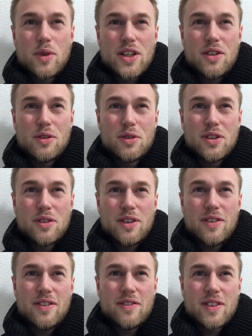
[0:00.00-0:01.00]
you
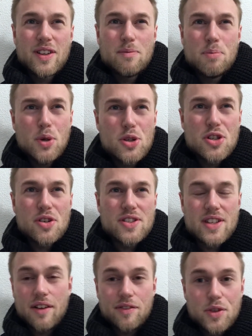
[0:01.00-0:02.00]
push
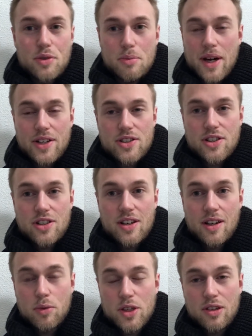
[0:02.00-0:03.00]
yourself too much
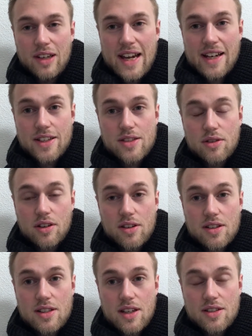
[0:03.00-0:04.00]
and when you lack a
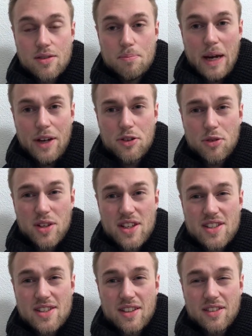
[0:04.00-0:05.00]
strong sense of
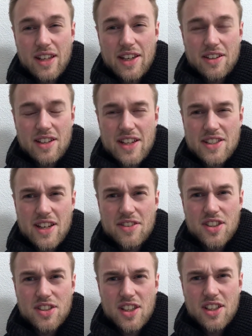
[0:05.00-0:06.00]
boundaries and
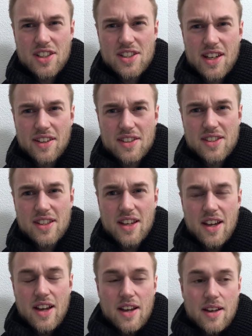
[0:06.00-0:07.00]
identity, in a sense.
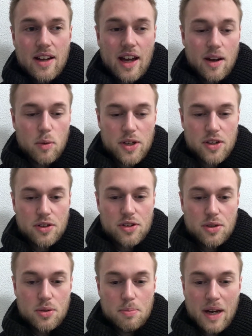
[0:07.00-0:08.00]
When you're
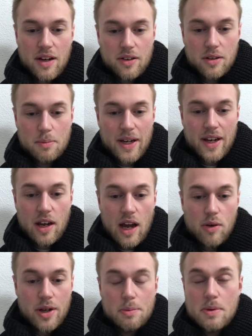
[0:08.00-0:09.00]
too bound by
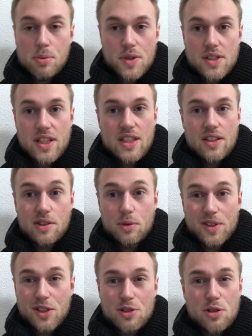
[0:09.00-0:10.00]
how other people see you,
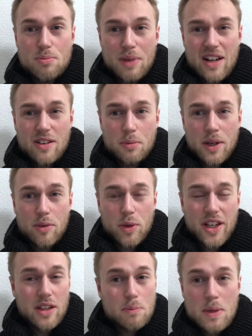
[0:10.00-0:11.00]
when you're too bound by
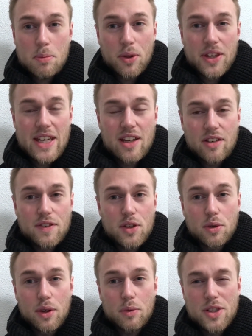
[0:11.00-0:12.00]
what other people think of
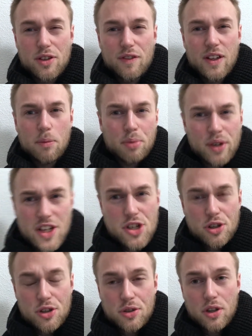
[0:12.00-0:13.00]
you, and when you feel
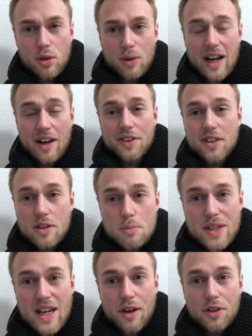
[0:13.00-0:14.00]
pressure to go out and to
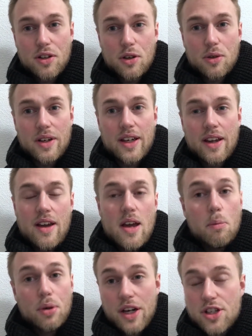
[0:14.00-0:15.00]
be outgoing,
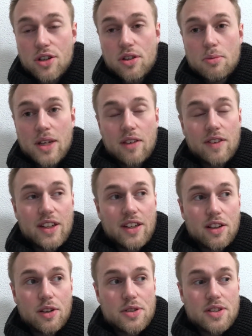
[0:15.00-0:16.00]
pressure to make
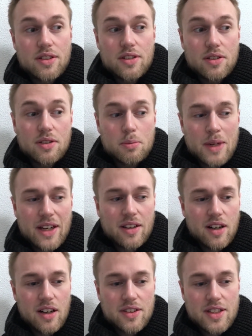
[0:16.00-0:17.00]
videos and to make
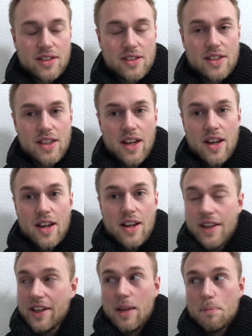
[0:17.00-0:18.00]
content.
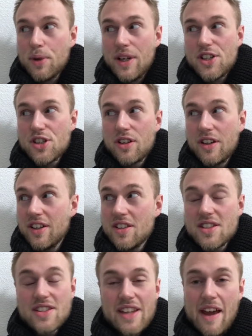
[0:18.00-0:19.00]
And that pressure,
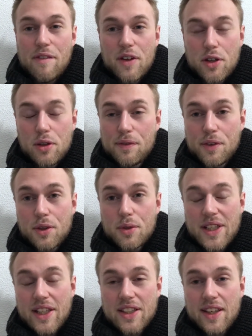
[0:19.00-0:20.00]
it's never good for
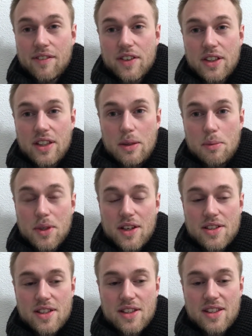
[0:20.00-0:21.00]
creativity,
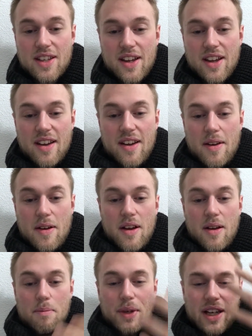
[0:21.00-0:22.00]
because it
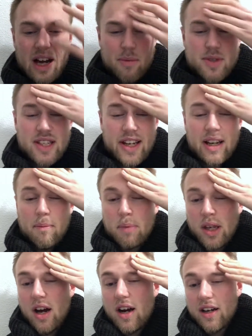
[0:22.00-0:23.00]
becomes like a
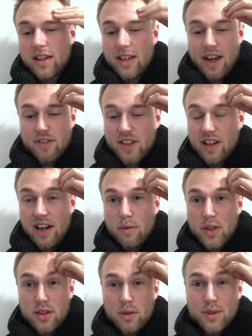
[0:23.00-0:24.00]
block. Every time
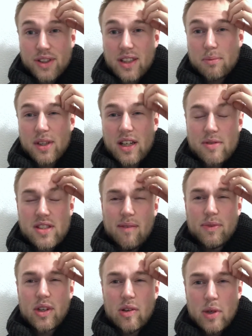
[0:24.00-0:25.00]
we do it, it becomes
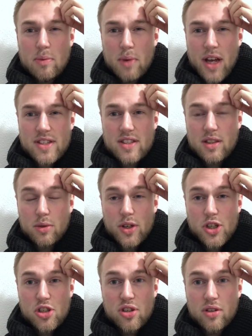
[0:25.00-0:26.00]
something we must do, a
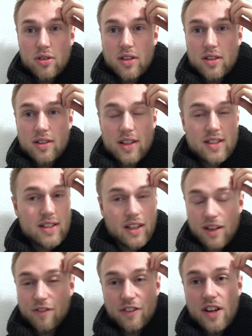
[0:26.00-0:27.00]
should. It's
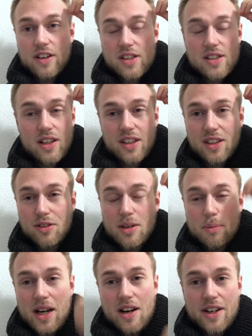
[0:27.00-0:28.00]
nothing fun, it's nothing good
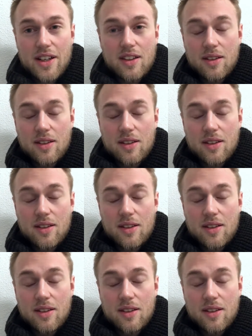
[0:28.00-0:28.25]
about it,